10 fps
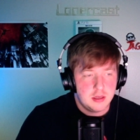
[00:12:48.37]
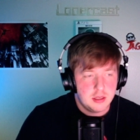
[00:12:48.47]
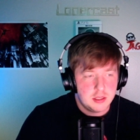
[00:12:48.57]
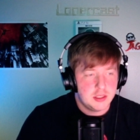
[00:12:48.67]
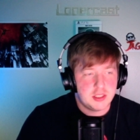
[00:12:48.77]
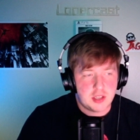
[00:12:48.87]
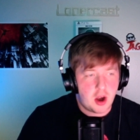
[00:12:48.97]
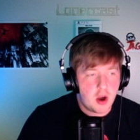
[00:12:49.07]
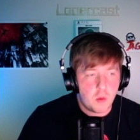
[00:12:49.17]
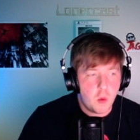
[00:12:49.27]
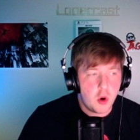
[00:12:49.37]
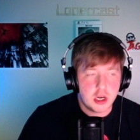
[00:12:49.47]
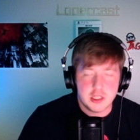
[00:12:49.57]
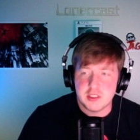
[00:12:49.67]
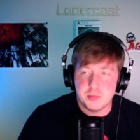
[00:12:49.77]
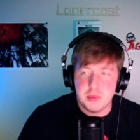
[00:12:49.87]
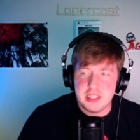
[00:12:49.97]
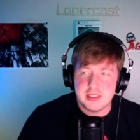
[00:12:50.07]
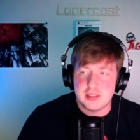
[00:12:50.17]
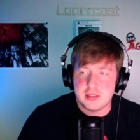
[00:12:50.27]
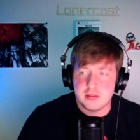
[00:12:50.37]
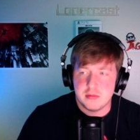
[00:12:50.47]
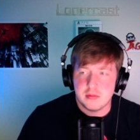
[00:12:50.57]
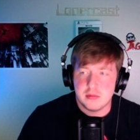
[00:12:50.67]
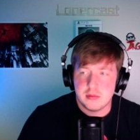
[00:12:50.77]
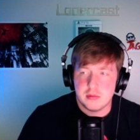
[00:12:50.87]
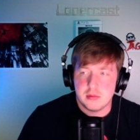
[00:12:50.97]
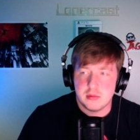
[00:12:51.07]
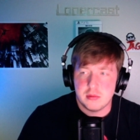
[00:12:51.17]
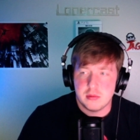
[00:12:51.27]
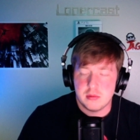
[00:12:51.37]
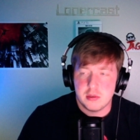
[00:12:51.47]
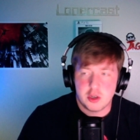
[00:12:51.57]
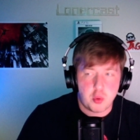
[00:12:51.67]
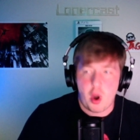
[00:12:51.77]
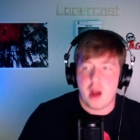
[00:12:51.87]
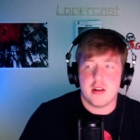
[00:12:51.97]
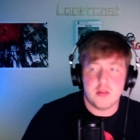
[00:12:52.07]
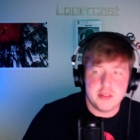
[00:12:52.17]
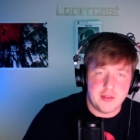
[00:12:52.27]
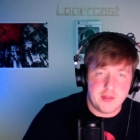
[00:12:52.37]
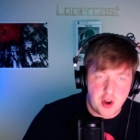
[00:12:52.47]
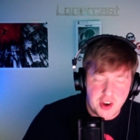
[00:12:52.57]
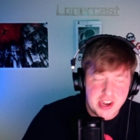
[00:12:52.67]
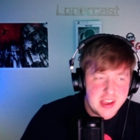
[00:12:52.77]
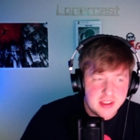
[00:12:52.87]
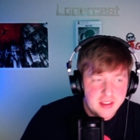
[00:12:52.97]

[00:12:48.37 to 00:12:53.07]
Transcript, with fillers: Star Wars meets Chronicles of Narnia.